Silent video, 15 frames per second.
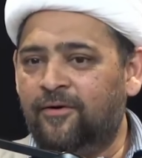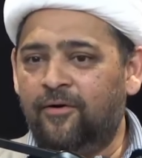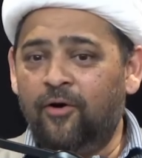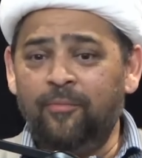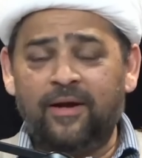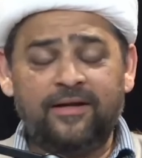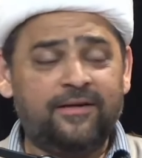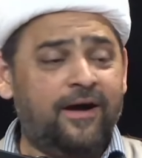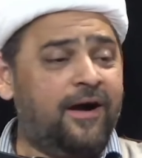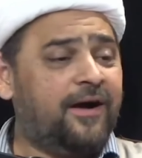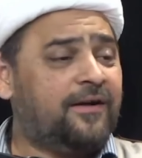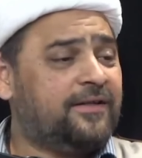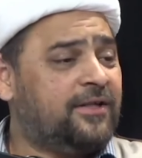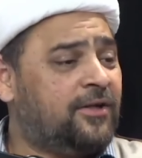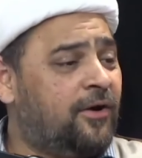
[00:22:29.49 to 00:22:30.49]
Oh my
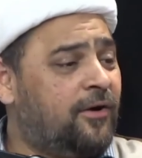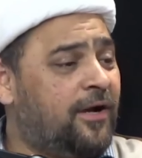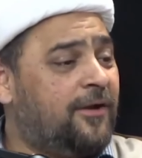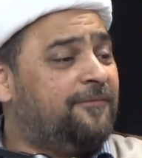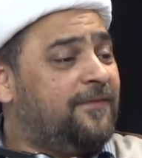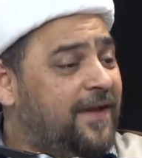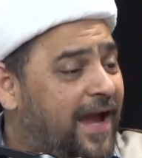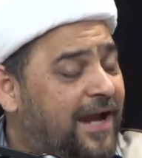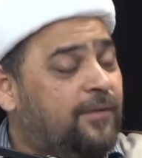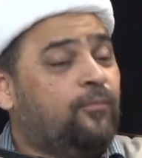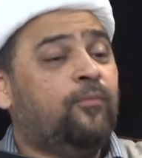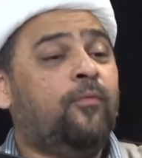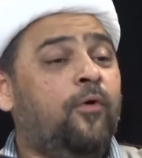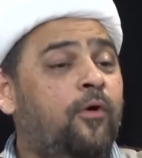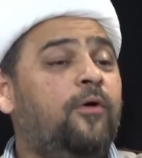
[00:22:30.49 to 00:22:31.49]
God, you know, if we had
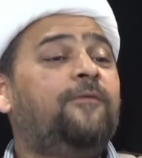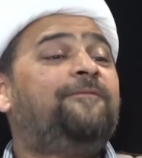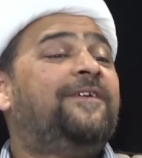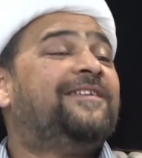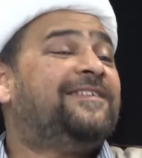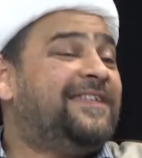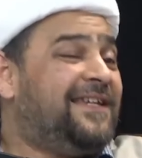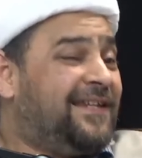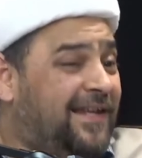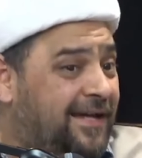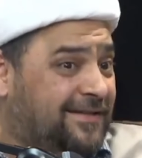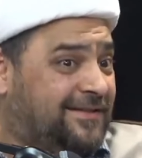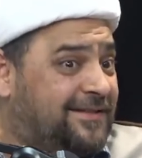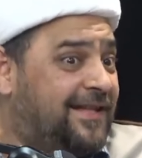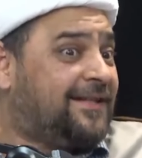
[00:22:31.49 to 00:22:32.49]
more
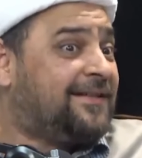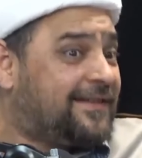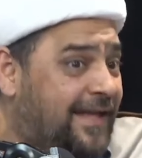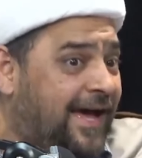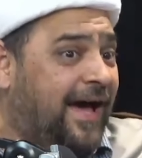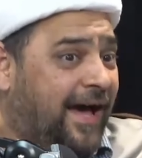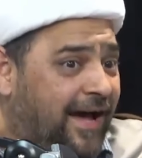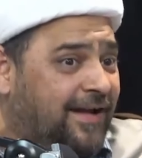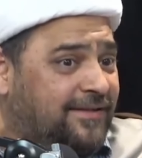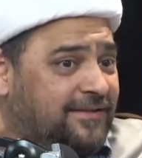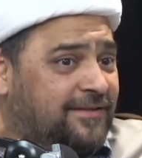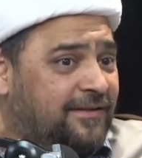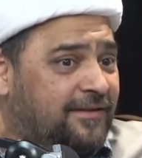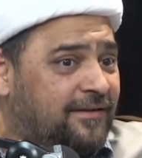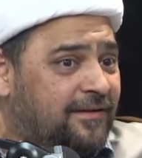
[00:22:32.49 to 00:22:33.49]
fazilat than that,